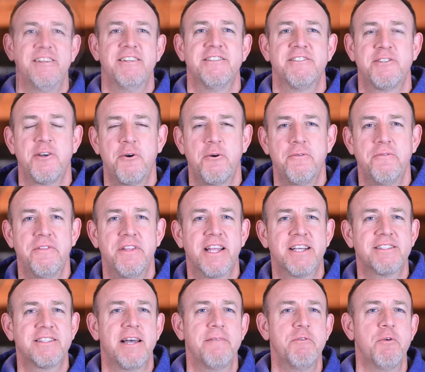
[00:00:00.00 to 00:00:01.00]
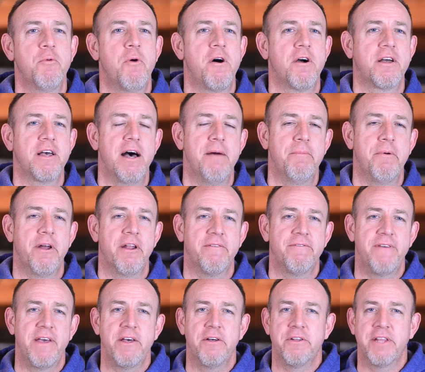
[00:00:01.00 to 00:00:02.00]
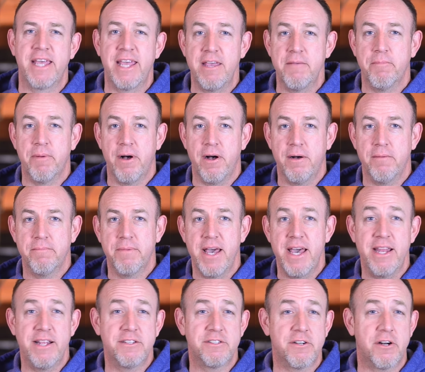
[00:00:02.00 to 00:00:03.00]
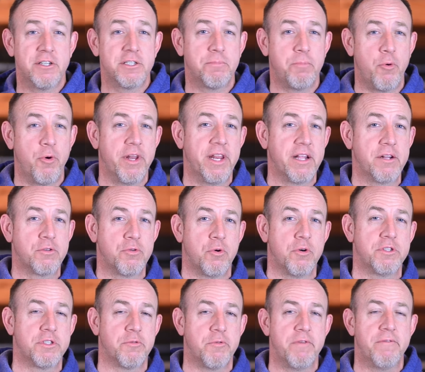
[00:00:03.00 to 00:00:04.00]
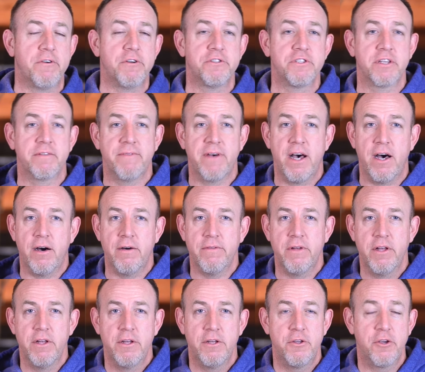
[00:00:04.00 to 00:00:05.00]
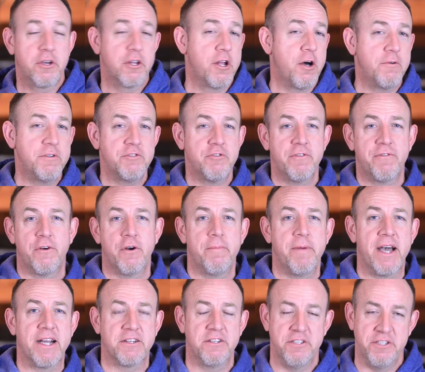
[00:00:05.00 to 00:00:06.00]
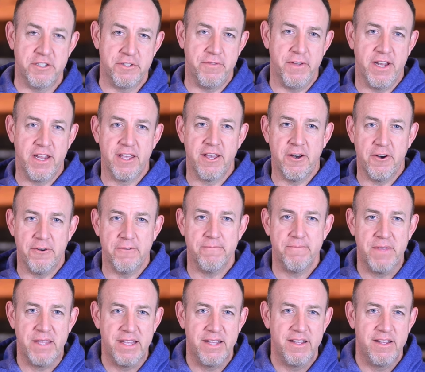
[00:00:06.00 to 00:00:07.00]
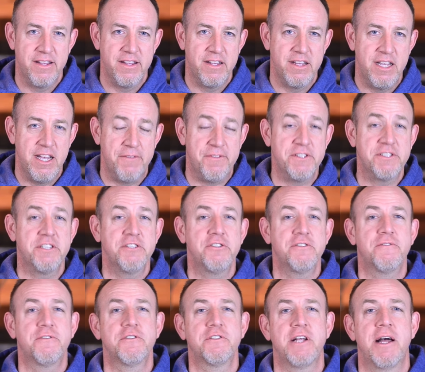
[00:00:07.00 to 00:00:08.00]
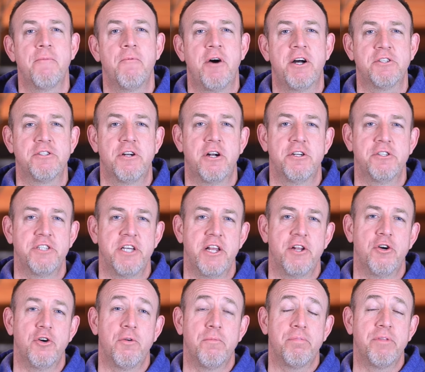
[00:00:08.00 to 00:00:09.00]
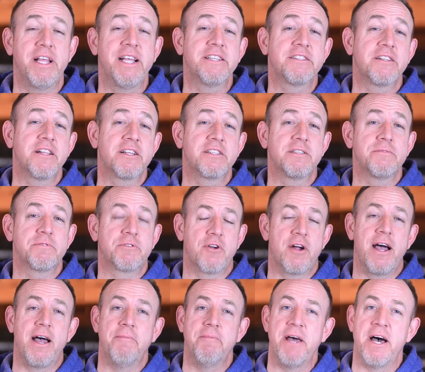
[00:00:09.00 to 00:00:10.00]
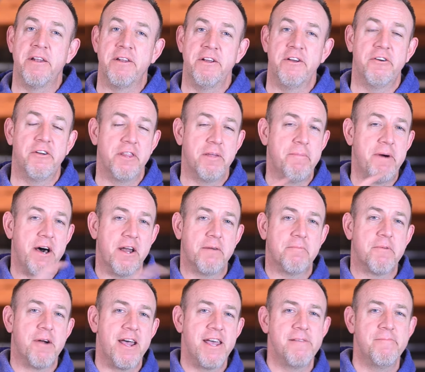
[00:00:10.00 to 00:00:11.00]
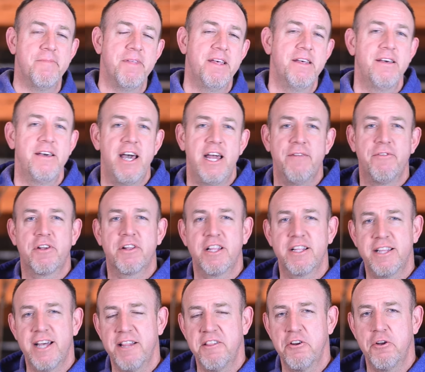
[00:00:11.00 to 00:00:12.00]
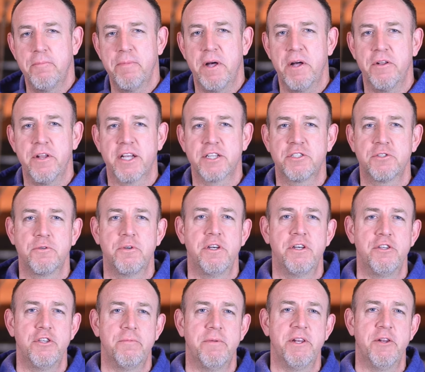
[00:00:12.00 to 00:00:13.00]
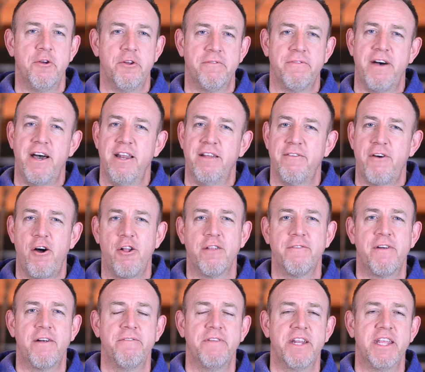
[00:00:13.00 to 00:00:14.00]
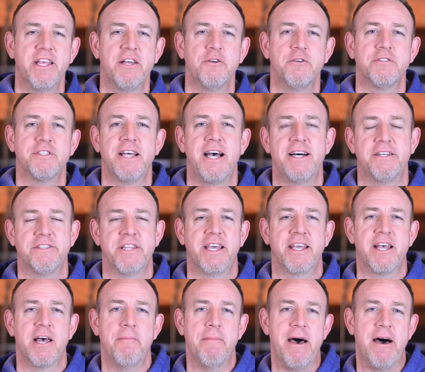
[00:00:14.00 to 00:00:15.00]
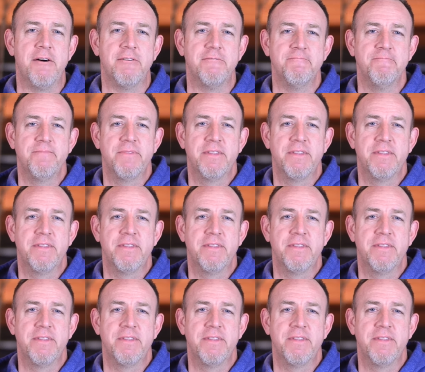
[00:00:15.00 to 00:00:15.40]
So the next time you walk up on a failed heat pump and it starts pointing towards the reversing valve, you can always refer back to this video. If this is your first time watching our channel, please click subscribe down here on the bottom right. And if you click that little bell next to it, you'll be notified of all of our videos as they come out.